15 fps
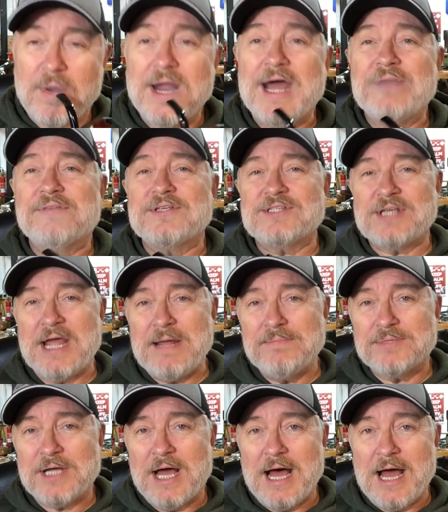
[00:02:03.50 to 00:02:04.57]
at the same
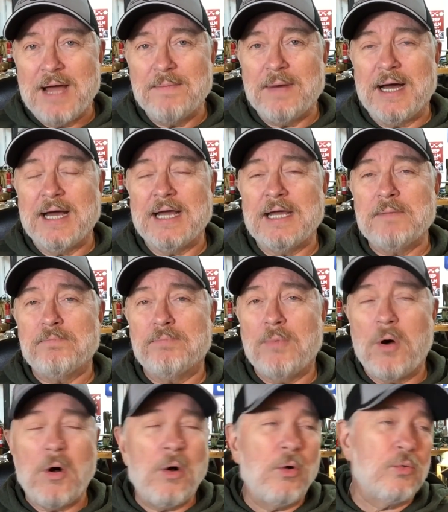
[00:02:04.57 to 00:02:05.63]
time i had
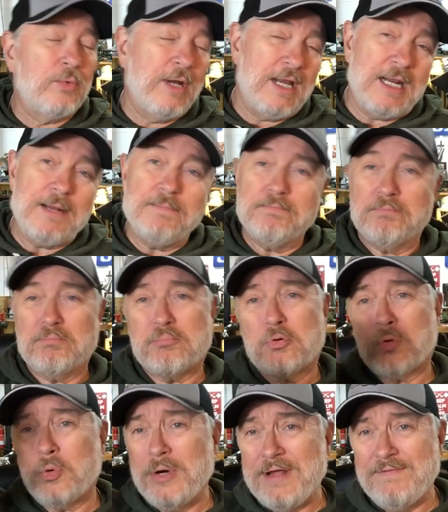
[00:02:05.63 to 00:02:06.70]
already
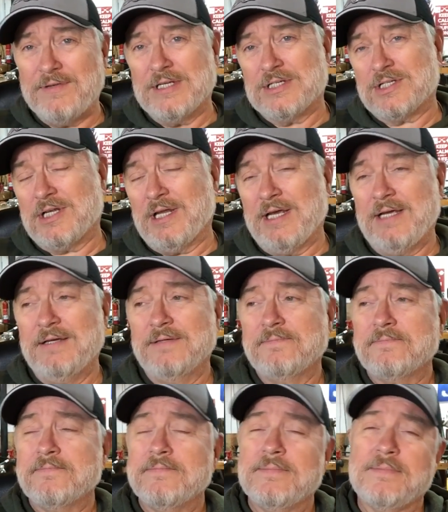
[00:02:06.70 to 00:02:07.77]
previously
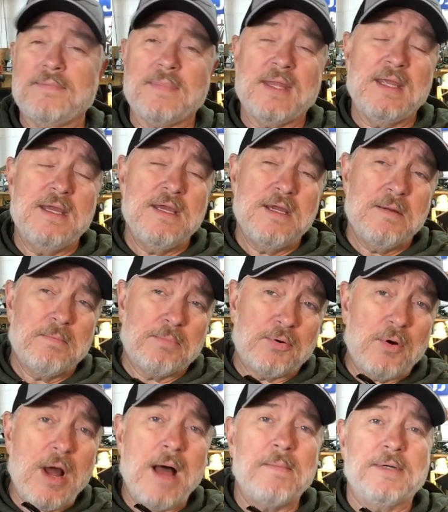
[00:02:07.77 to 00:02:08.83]

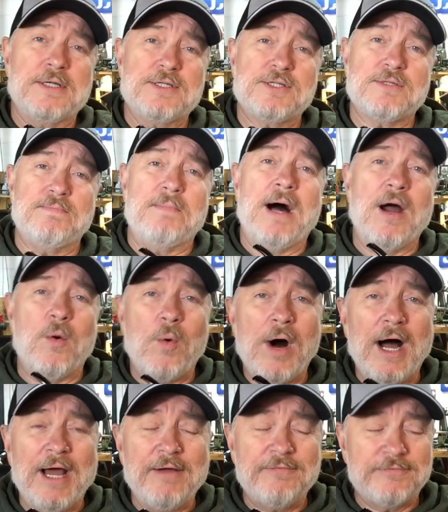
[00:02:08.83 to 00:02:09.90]
promised my
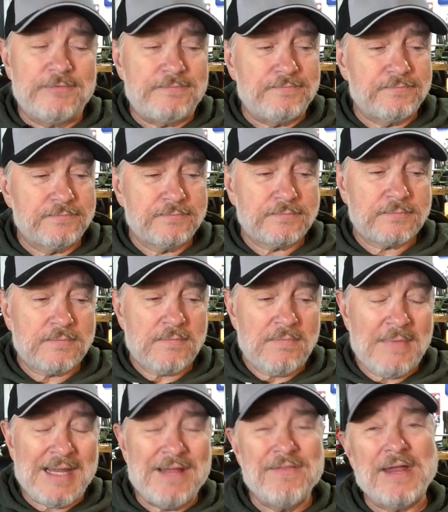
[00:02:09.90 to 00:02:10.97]
wife
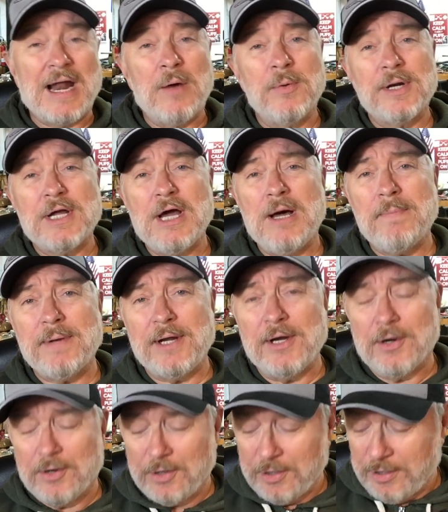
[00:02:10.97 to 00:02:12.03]
that I would accompany
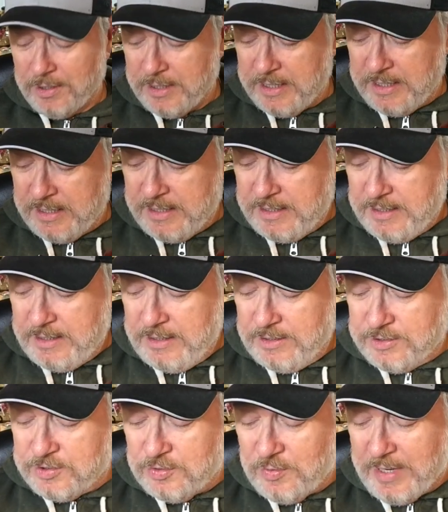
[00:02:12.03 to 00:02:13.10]
her
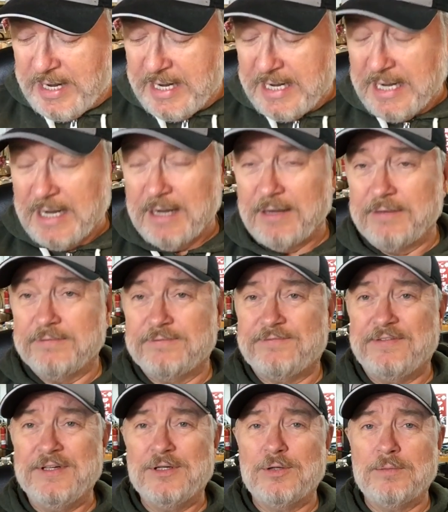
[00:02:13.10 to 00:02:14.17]
to a uh,
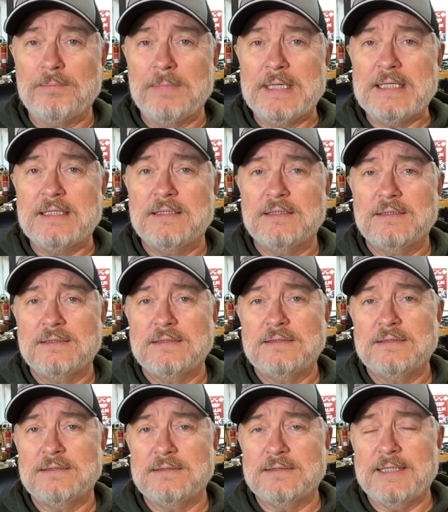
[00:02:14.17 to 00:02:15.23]
film
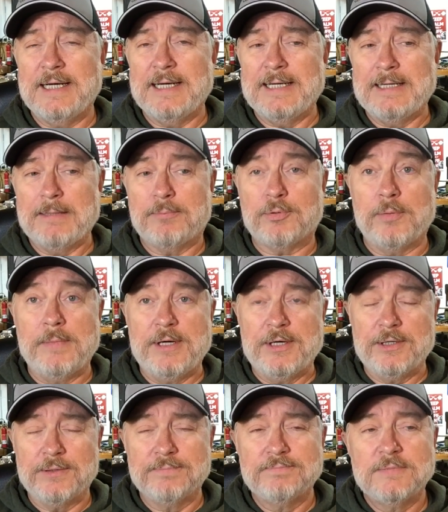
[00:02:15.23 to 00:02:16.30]
uh,
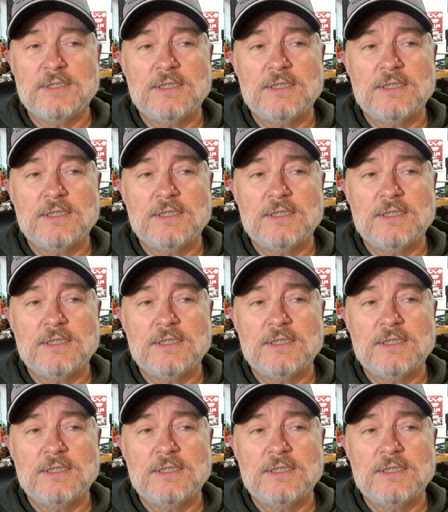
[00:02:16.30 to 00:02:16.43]
premiere